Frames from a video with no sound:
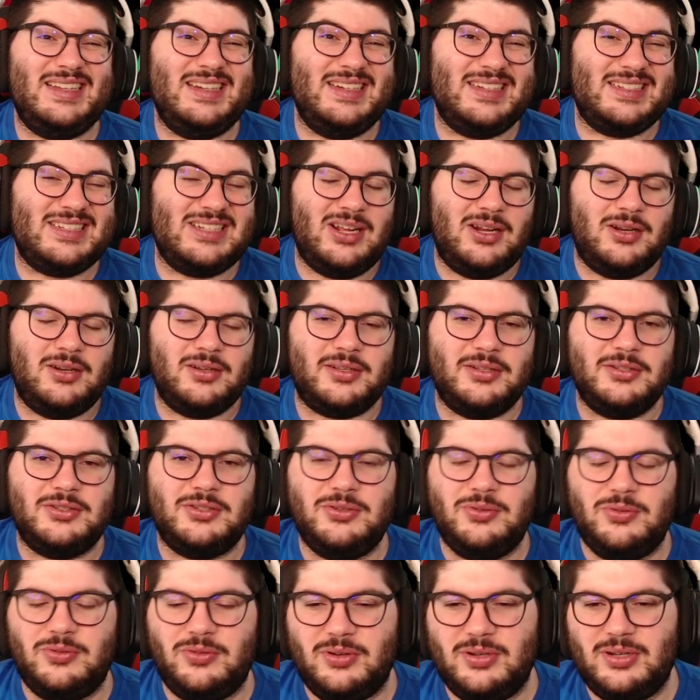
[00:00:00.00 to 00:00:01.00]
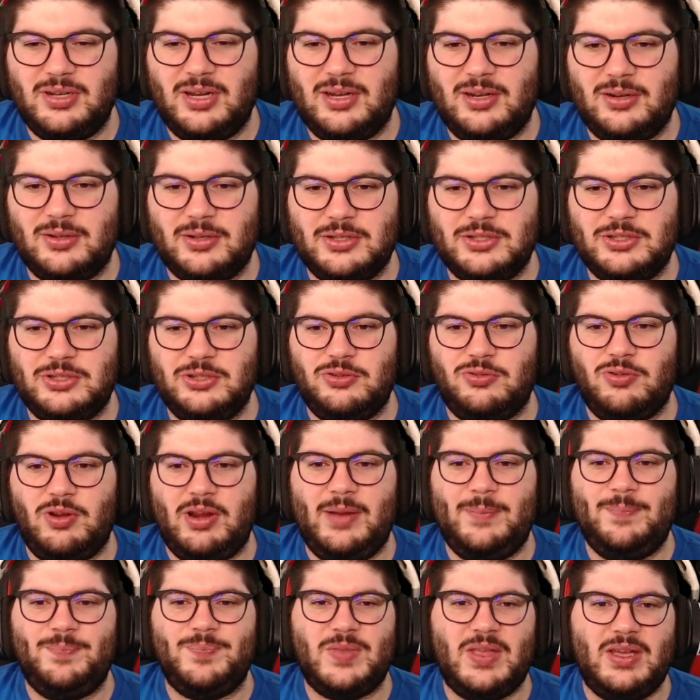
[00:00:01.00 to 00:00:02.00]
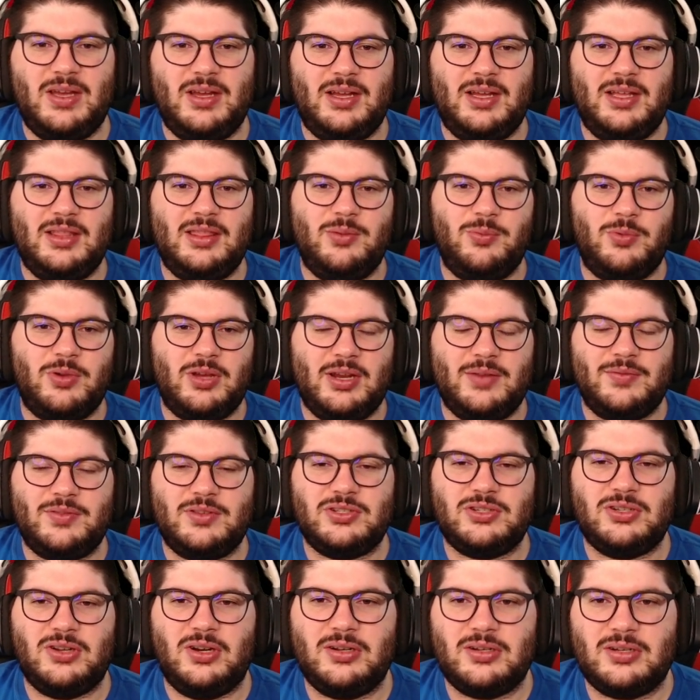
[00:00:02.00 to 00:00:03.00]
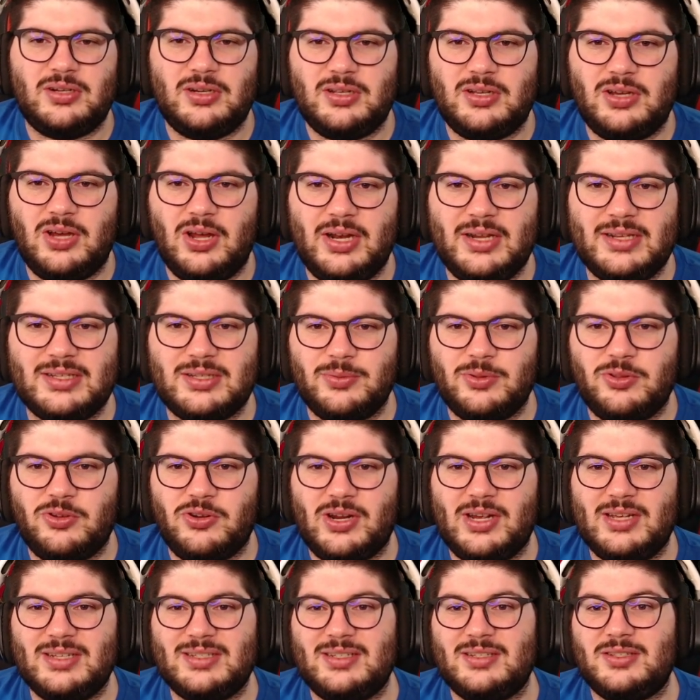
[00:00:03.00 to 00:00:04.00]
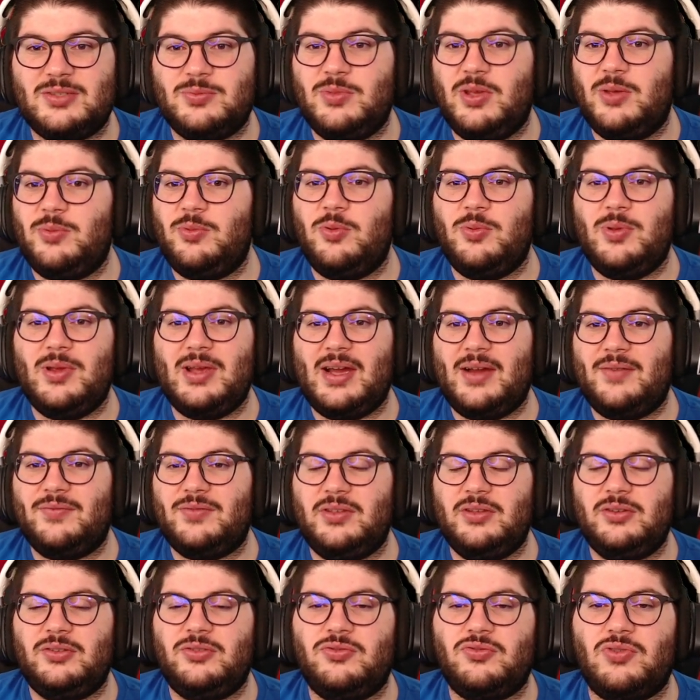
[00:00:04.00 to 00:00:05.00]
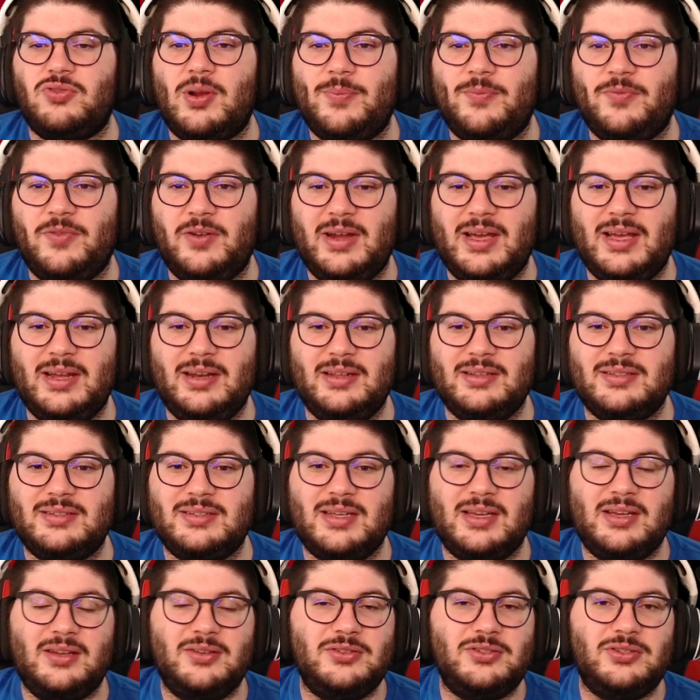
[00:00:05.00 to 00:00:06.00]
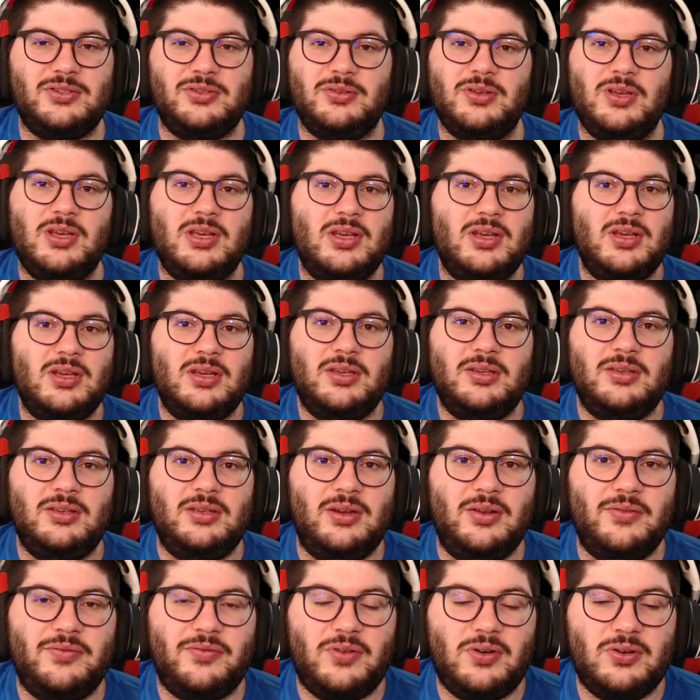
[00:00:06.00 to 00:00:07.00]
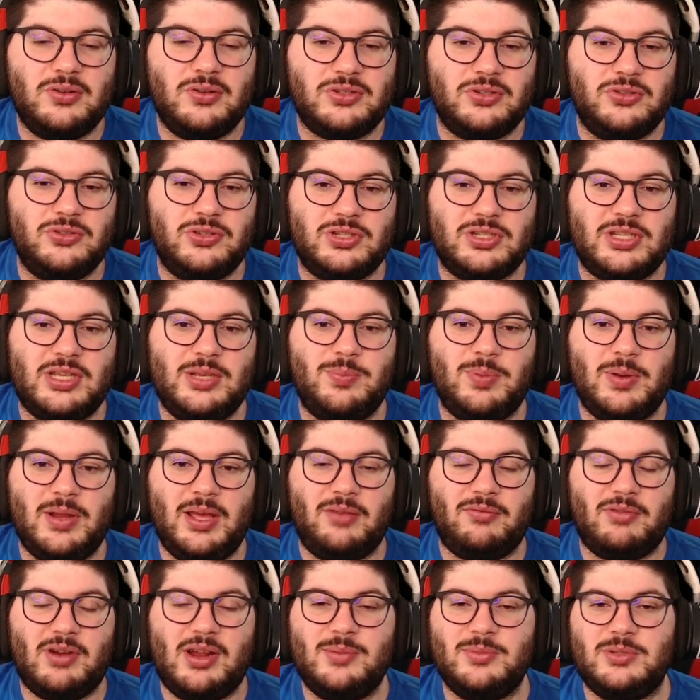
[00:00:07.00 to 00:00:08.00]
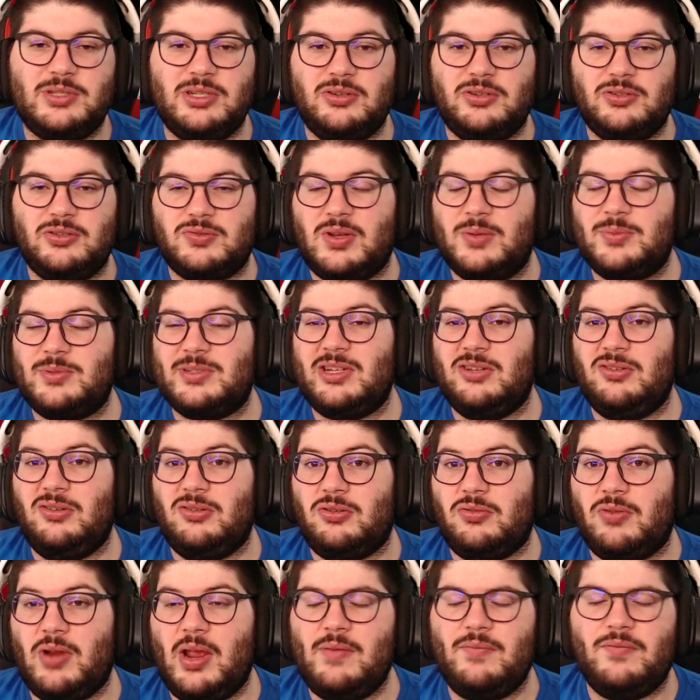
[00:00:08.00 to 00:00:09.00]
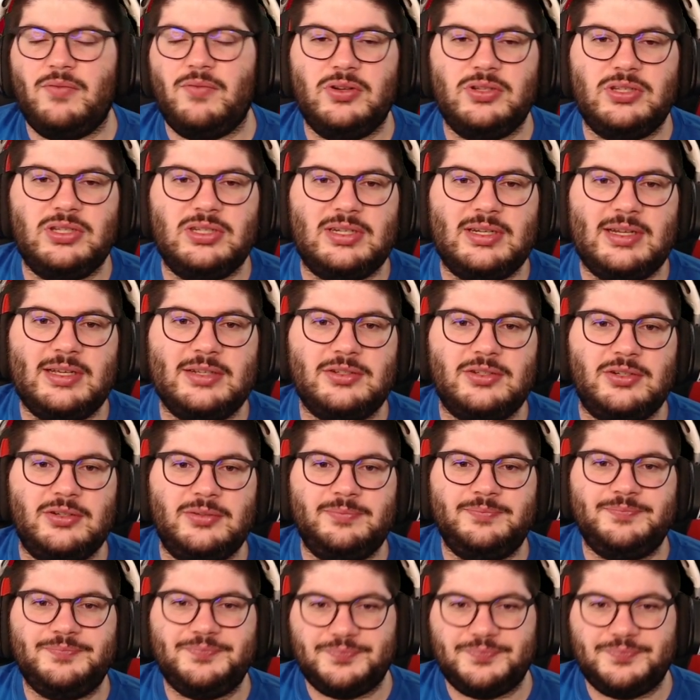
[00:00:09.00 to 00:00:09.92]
it's not looking too great. And then we're going to have to start cutting some of their assets. Maybe we have to drop Fernandes down to, you know, Foster and just keep playing Ramsdale, because Ramsdale looked great versus Leicester.